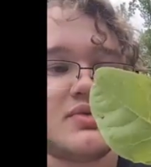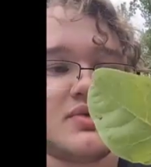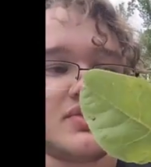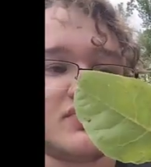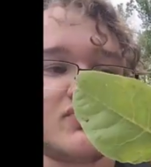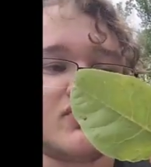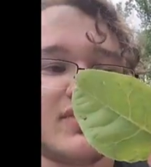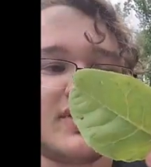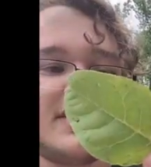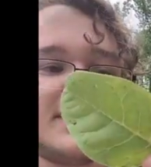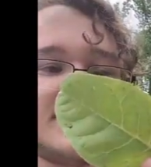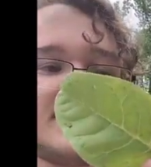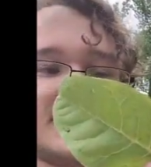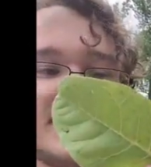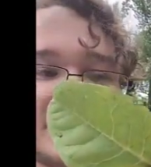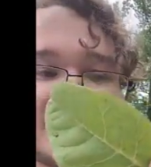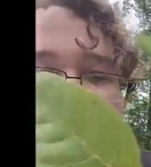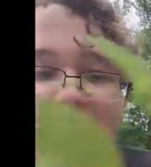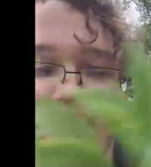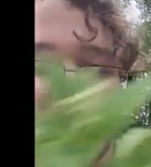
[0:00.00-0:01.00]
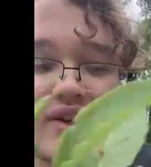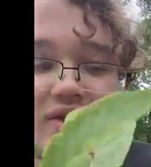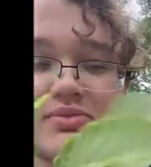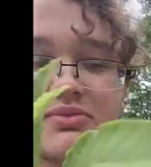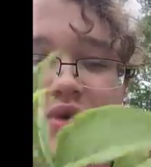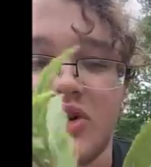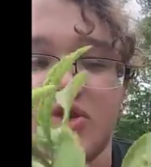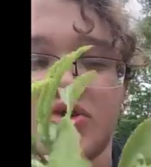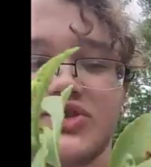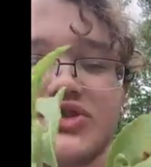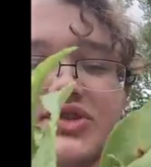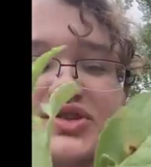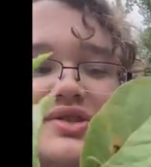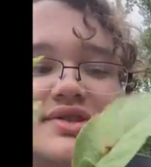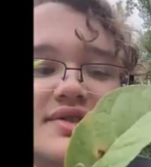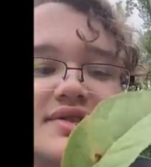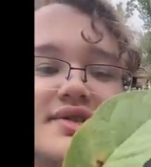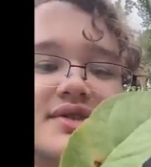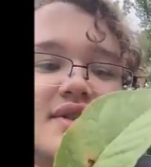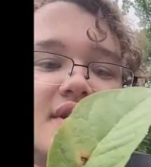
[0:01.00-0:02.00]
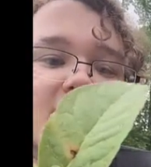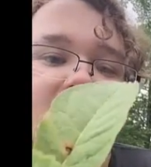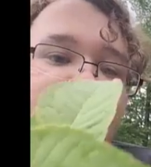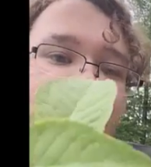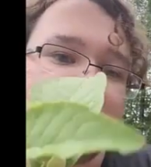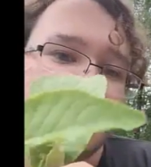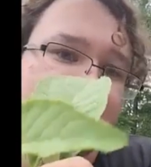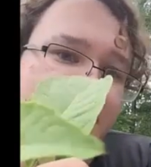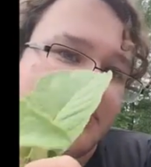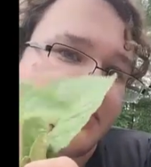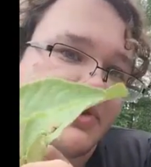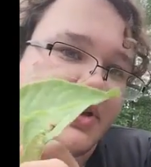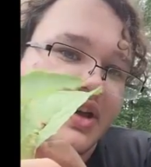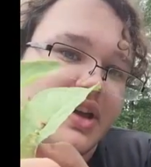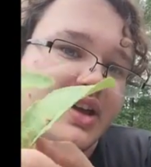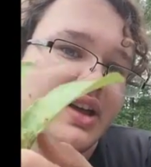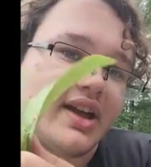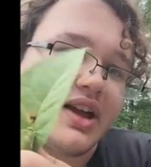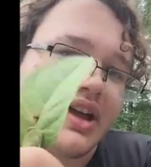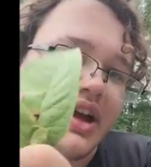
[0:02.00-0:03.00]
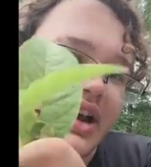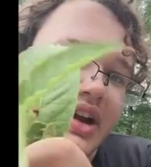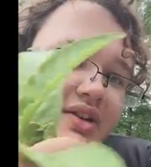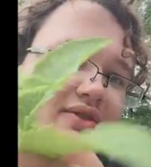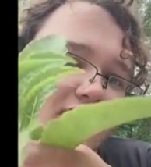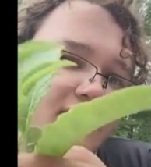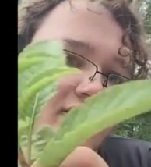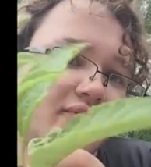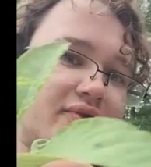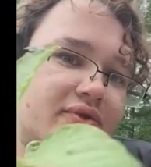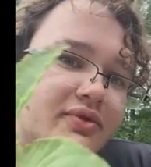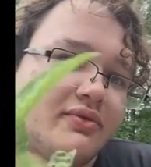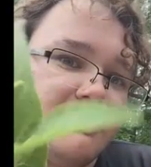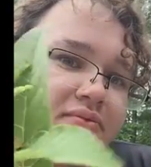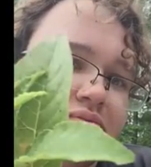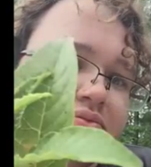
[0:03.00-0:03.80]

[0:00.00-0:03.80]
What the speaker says: with relatively entire margins. They can get kind of